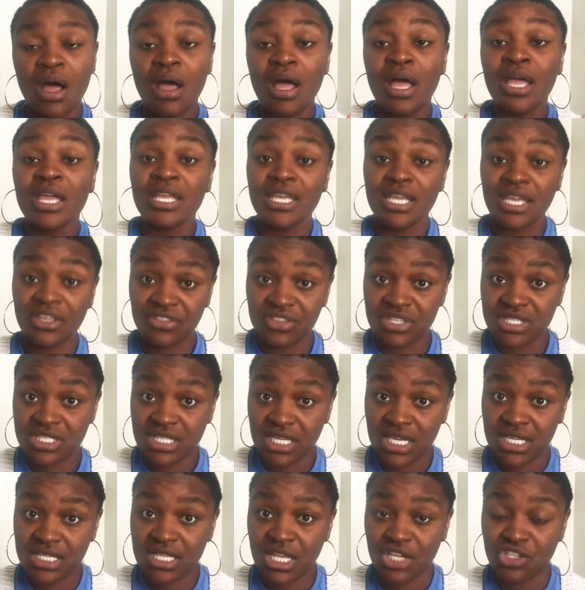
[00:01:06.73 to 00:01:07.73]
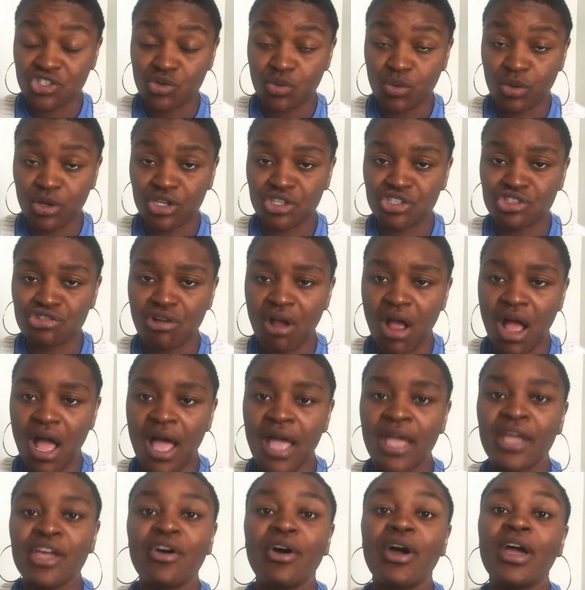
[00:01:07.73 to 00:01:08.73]
get the seeds that you want to
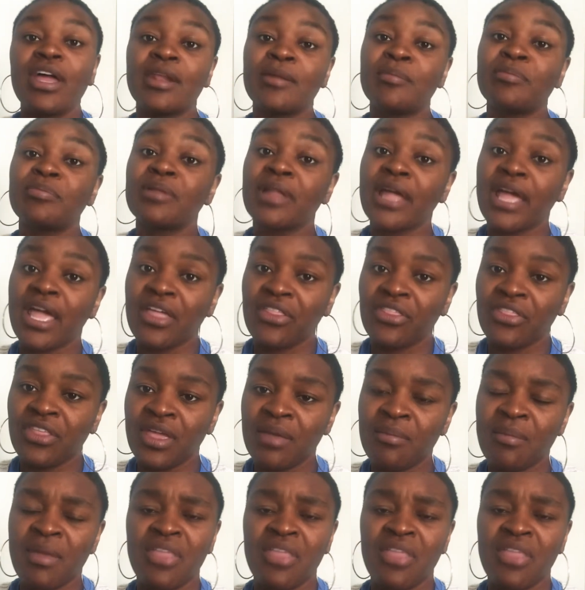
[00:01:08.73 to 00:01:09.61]
try, go ahead and plant them,